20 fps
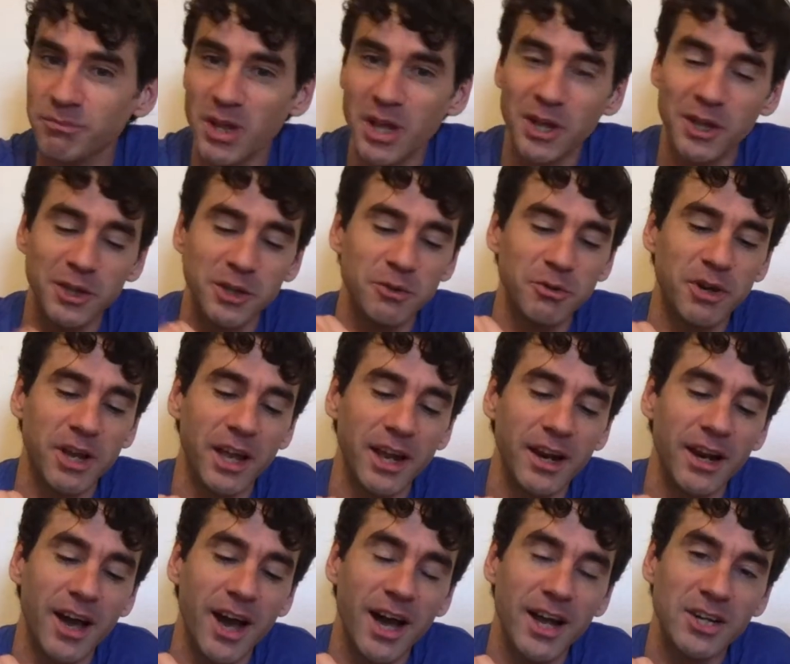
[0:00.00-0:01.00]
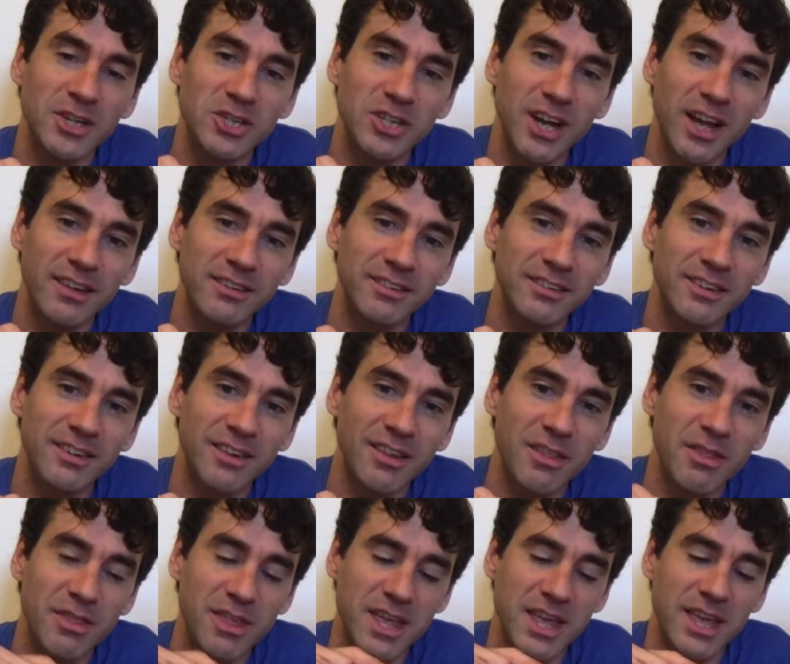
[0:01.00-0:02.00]
You can adjust
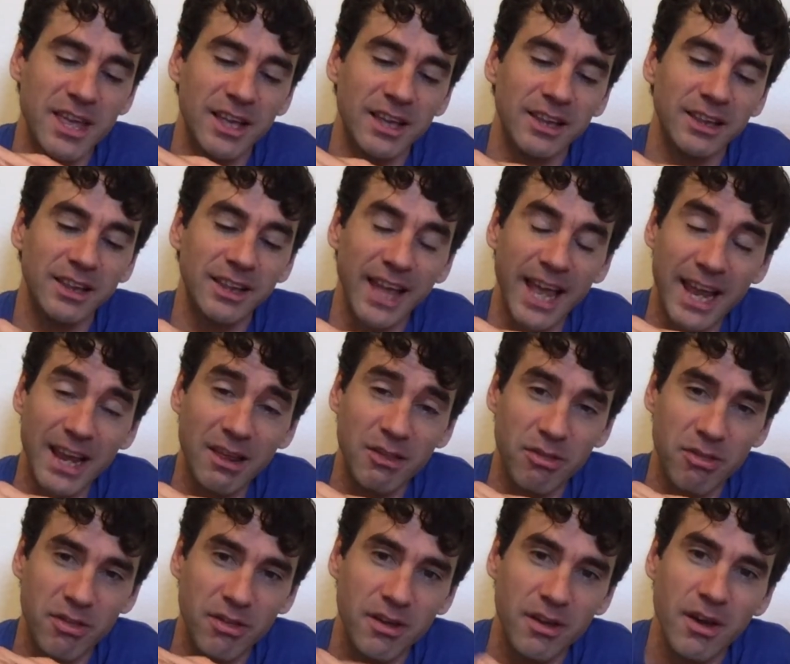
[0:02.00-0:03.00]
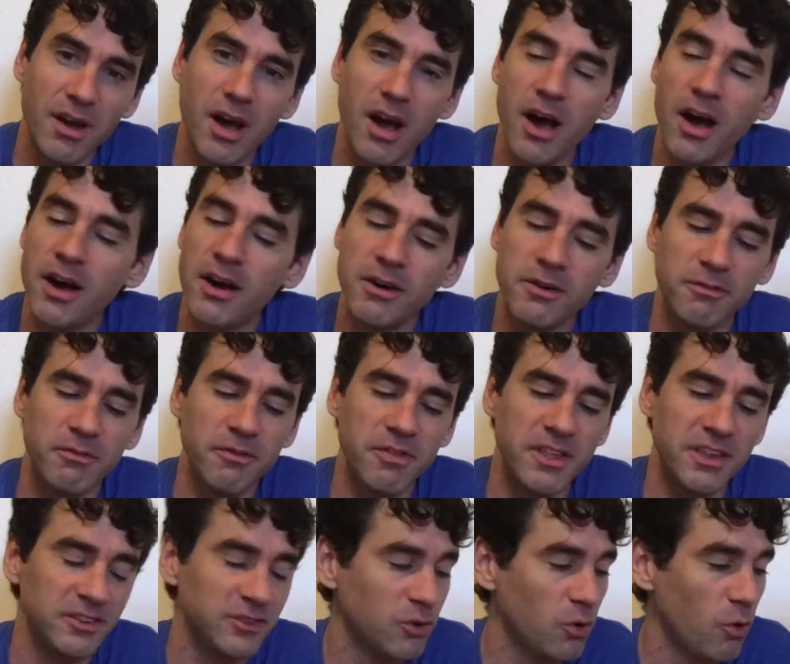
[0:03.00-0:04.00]
the length of
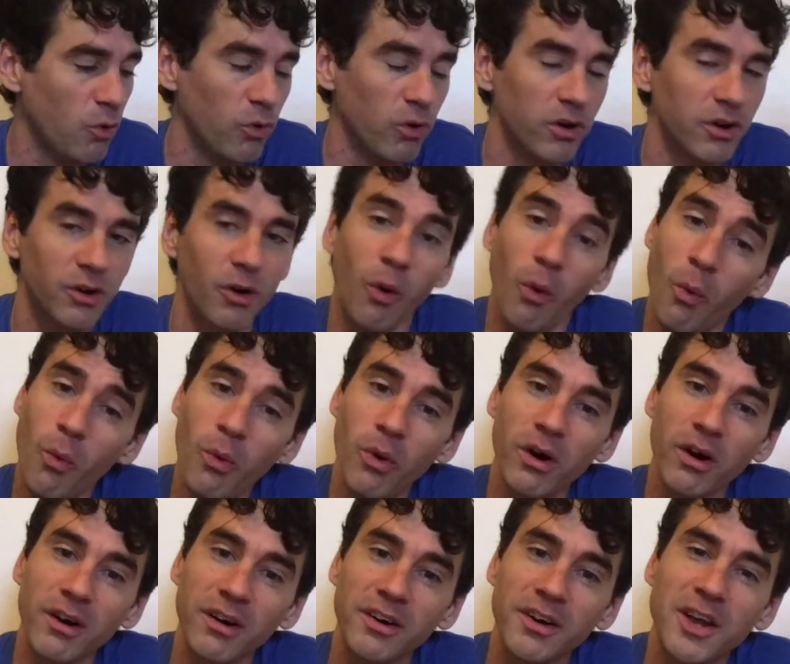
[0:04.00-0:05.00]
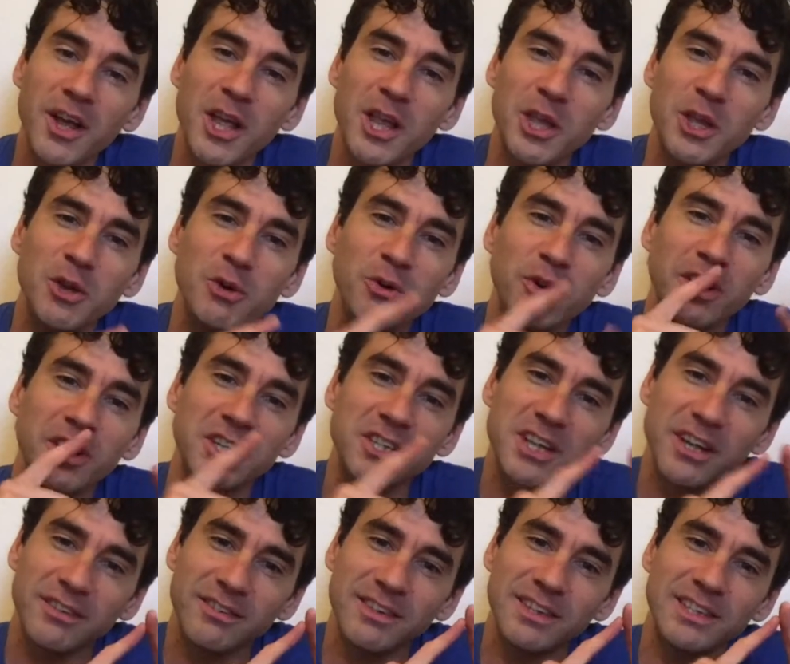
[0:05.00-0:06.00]
this cord, or you can
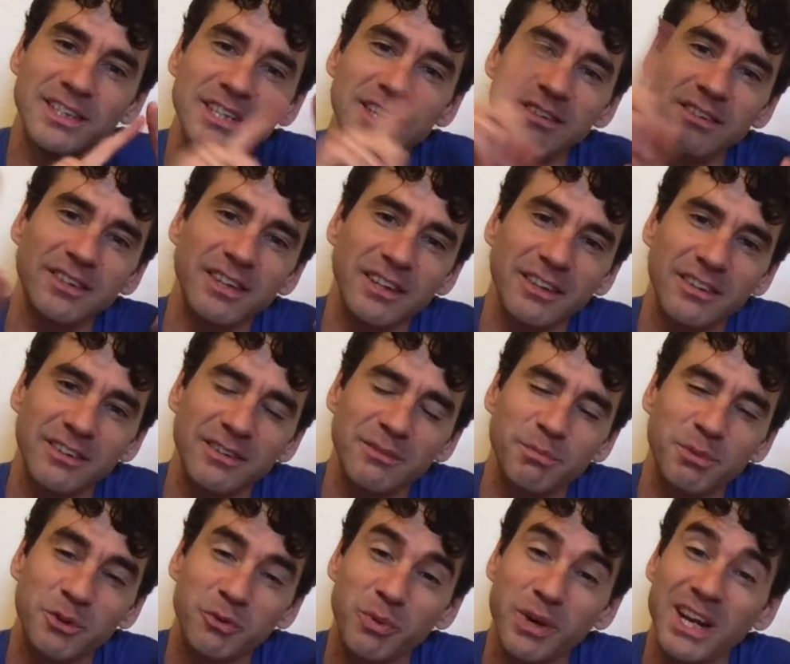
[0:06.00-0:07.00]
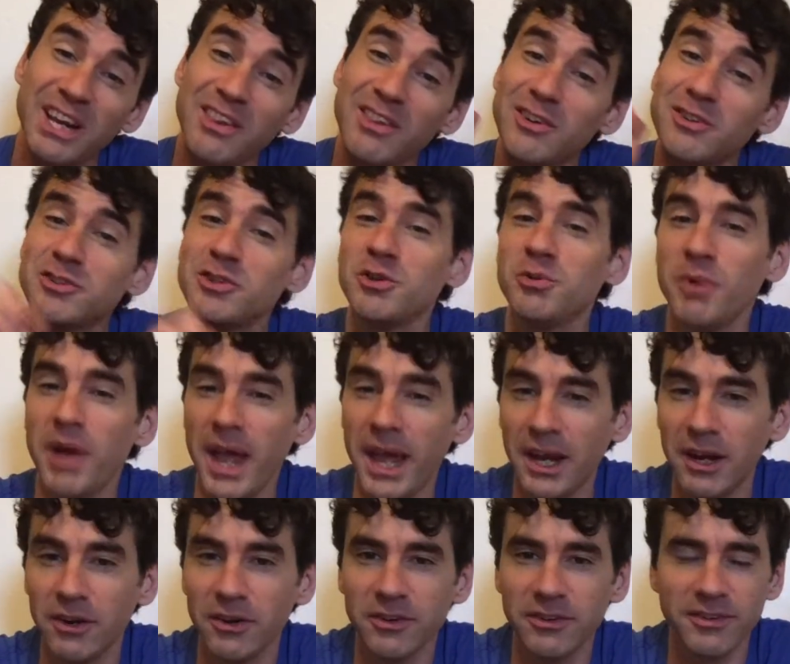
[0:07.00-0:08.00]
adjust the distance between the two
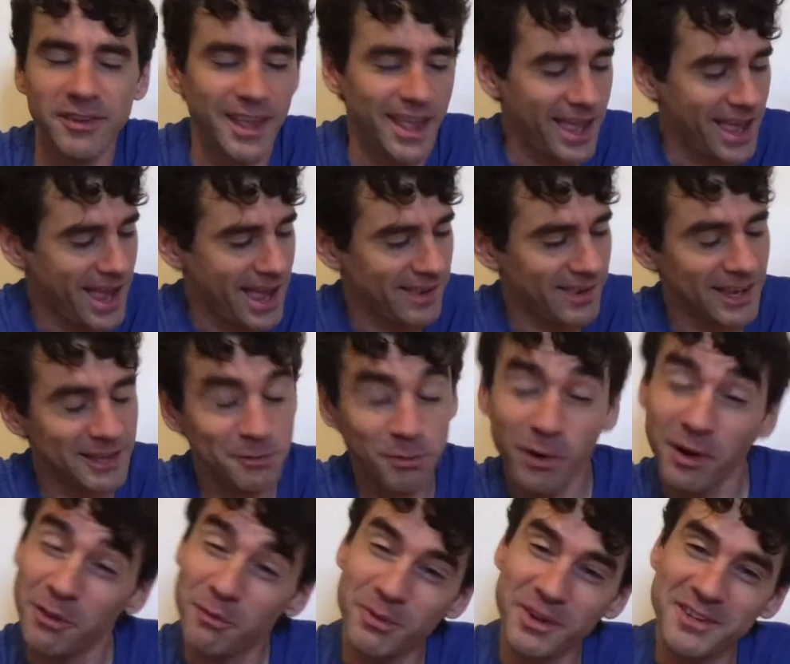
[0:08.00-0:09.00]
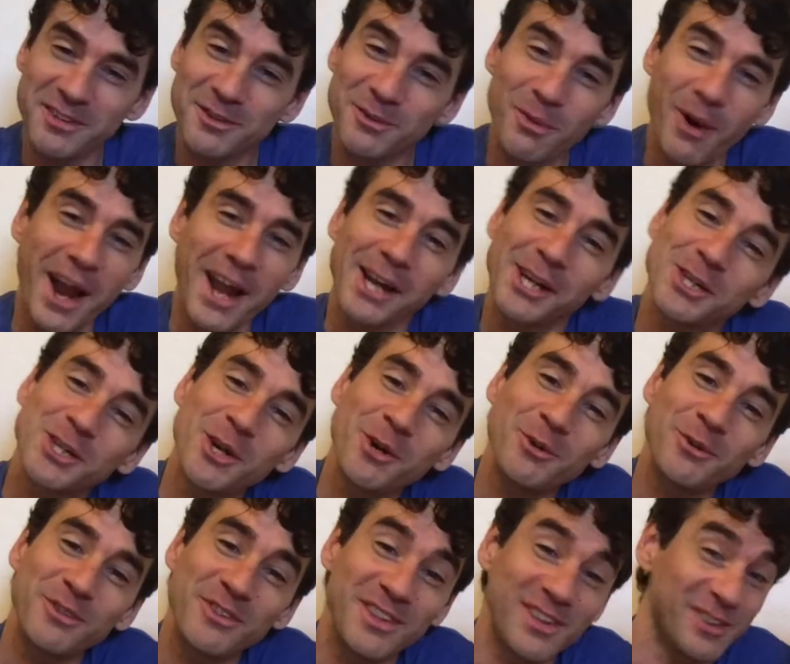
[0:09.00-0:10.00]
anchors. And that's one of the reasons why I chose
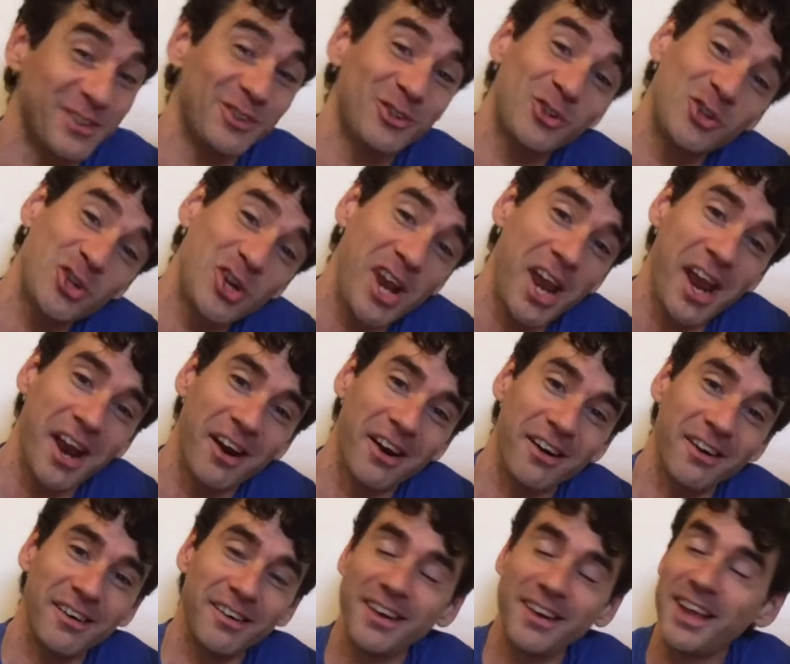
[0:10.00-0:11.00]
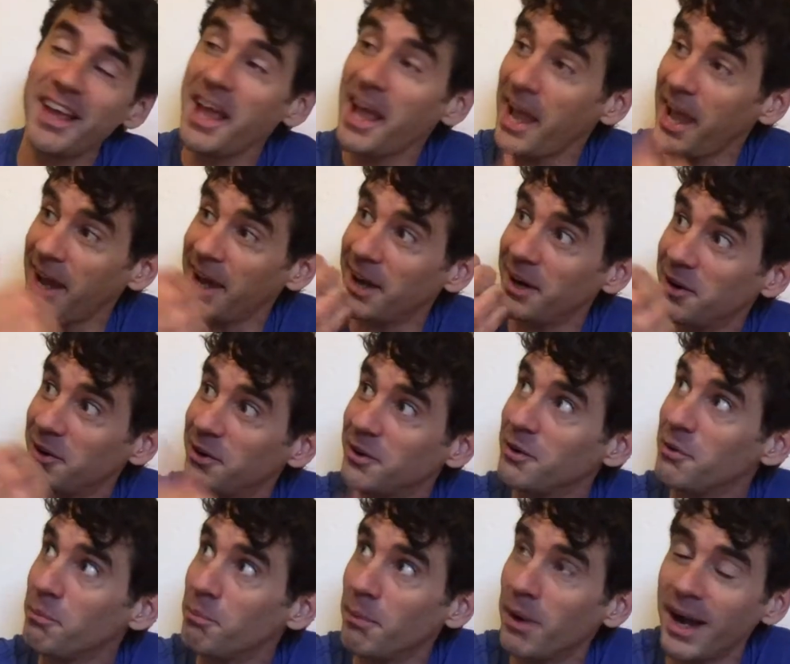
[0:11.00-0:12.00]
this chair and
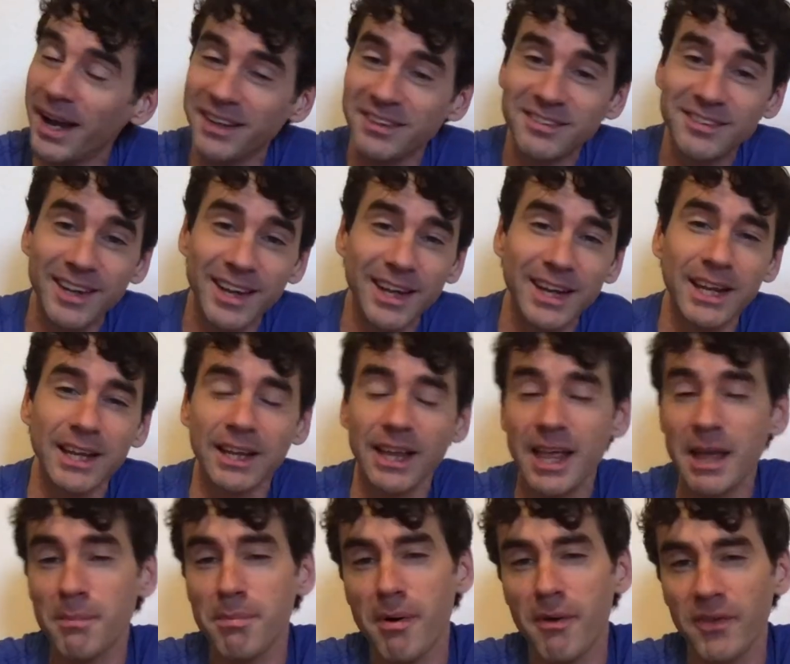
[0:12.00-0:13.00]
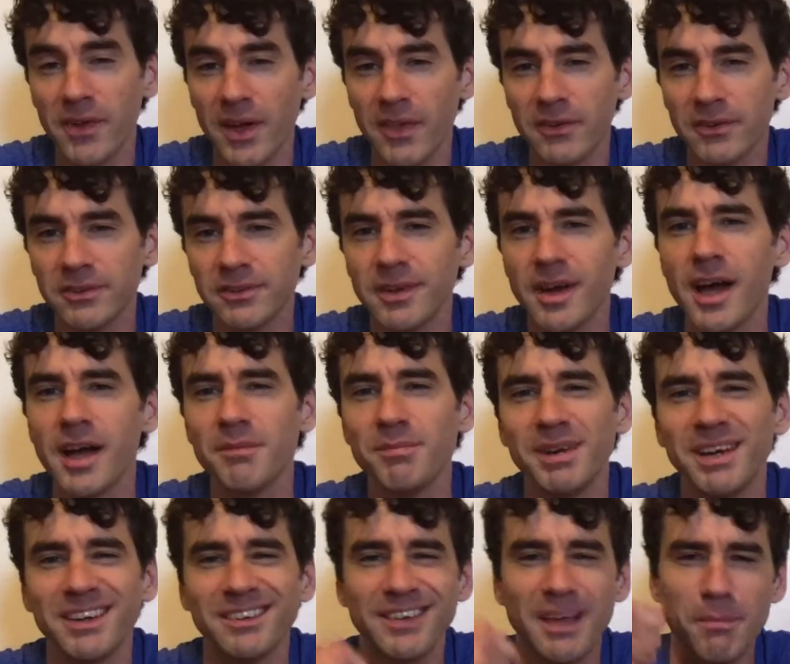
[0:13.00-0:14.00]
my standing lamp on the other side,
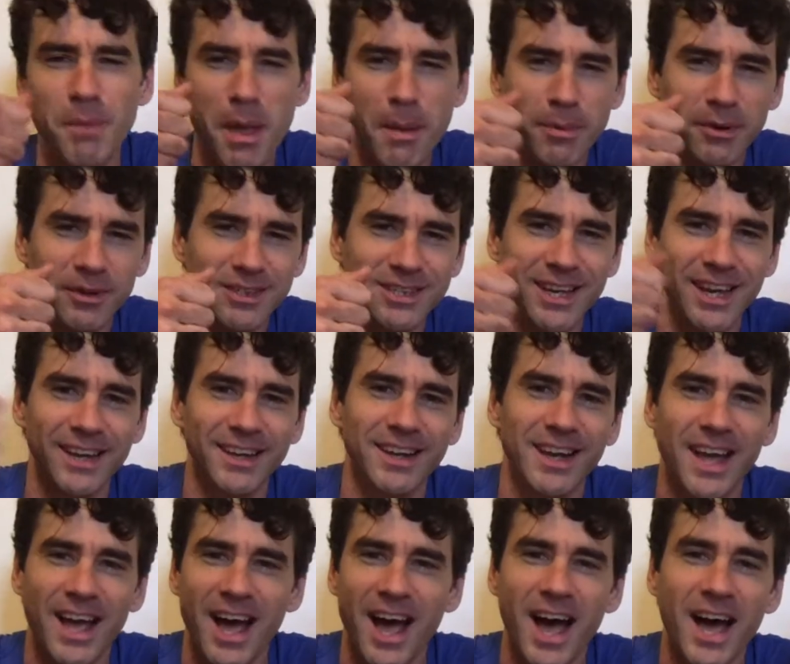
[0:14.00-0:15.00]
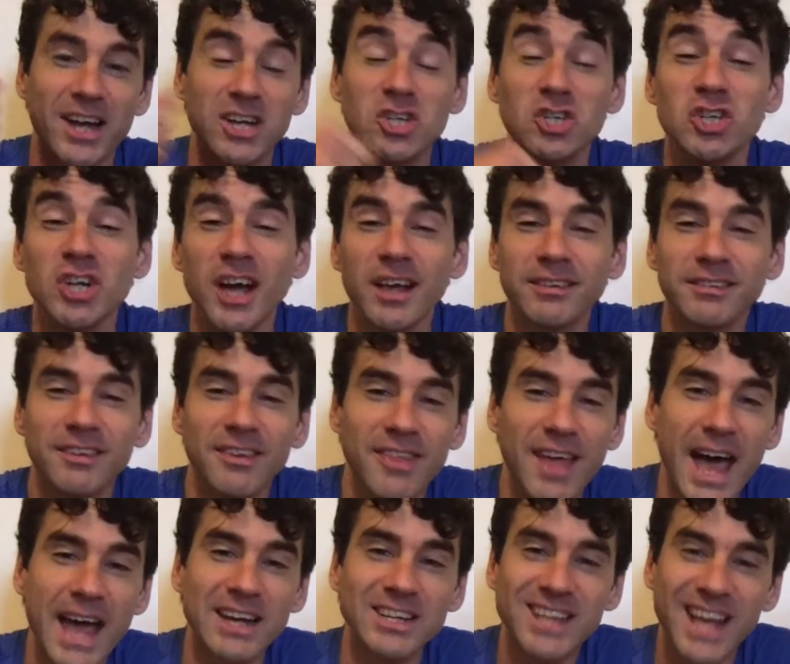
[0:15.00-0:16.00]
because I'm able to adjust
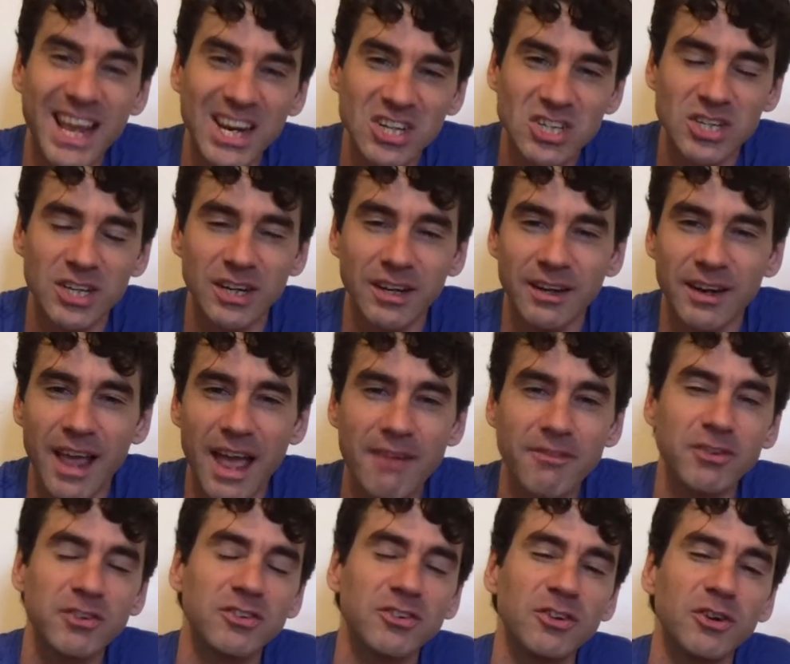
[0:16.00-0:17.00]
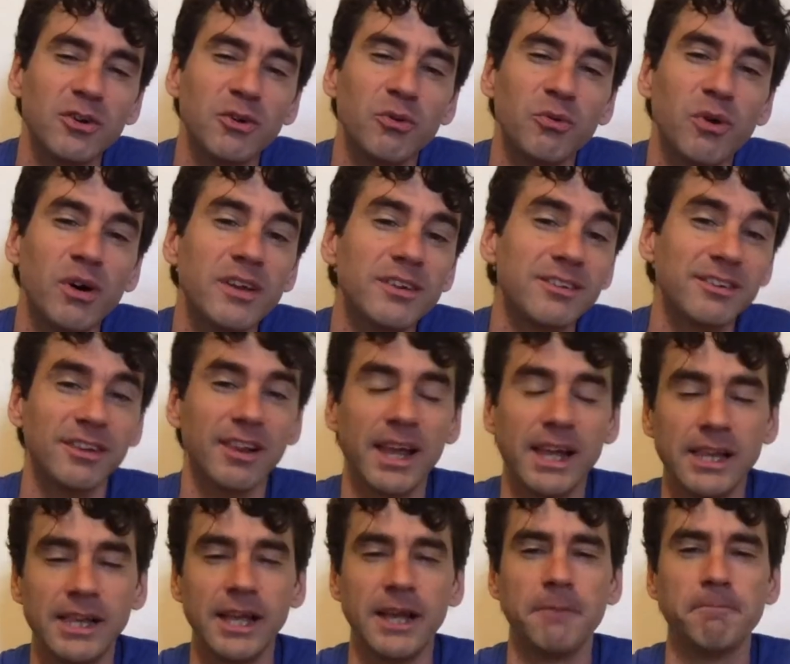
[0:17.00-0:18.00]
that tension ever so
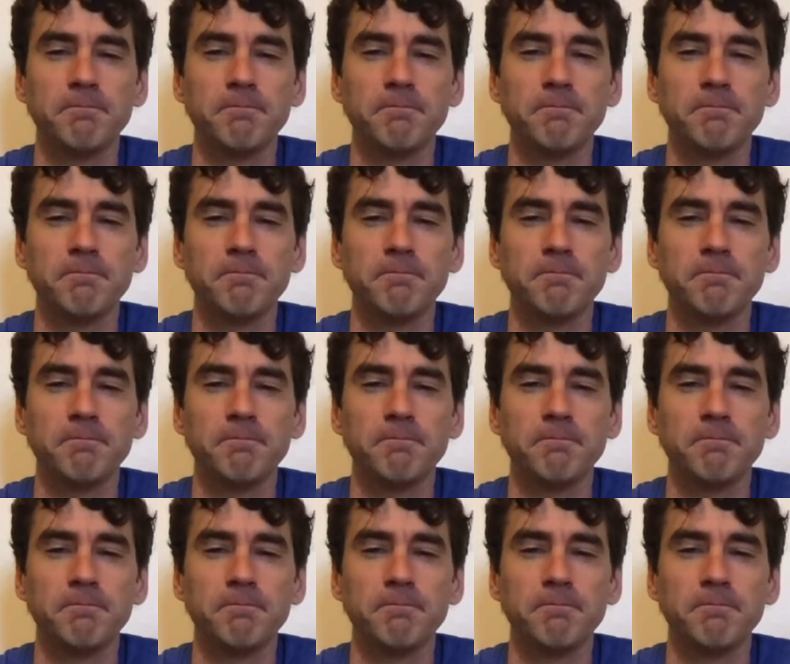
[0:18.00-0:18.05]
slightly.